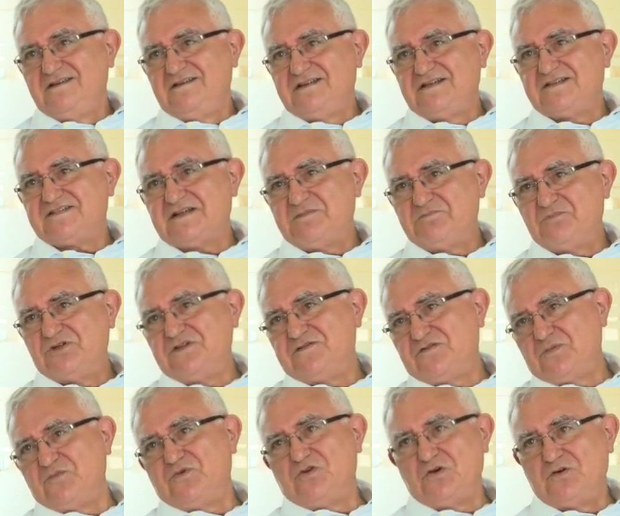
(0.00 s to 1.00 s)
that somebody
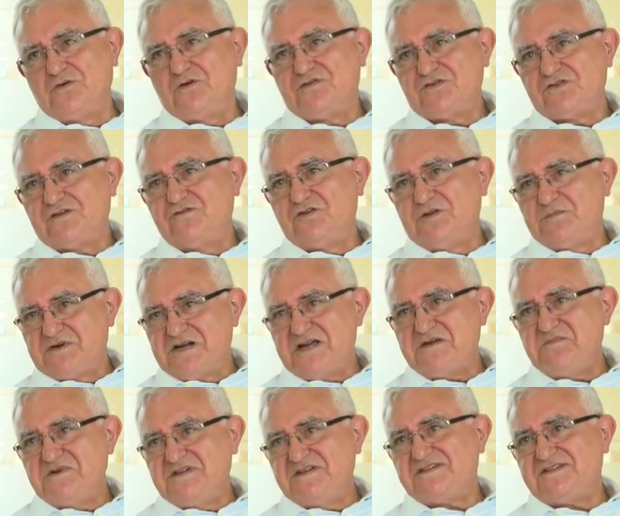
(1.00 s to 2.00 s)
from the office of the
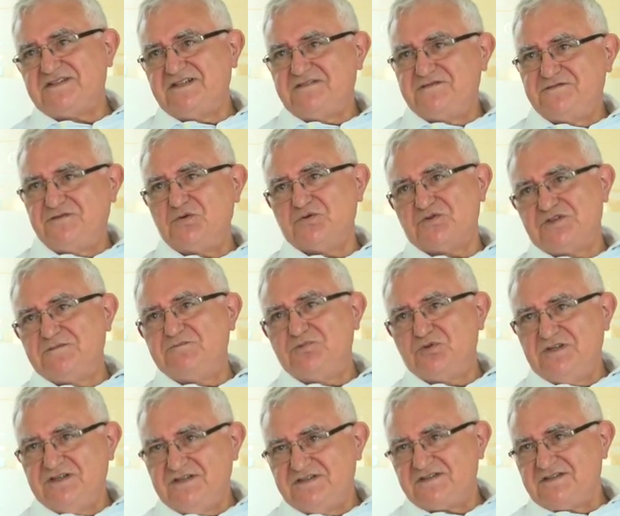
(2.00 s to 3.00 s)
Prime Minister phones the
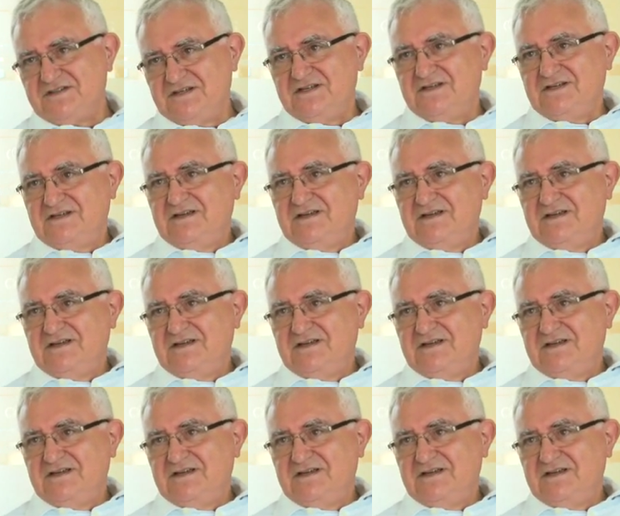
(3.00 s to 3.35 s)
police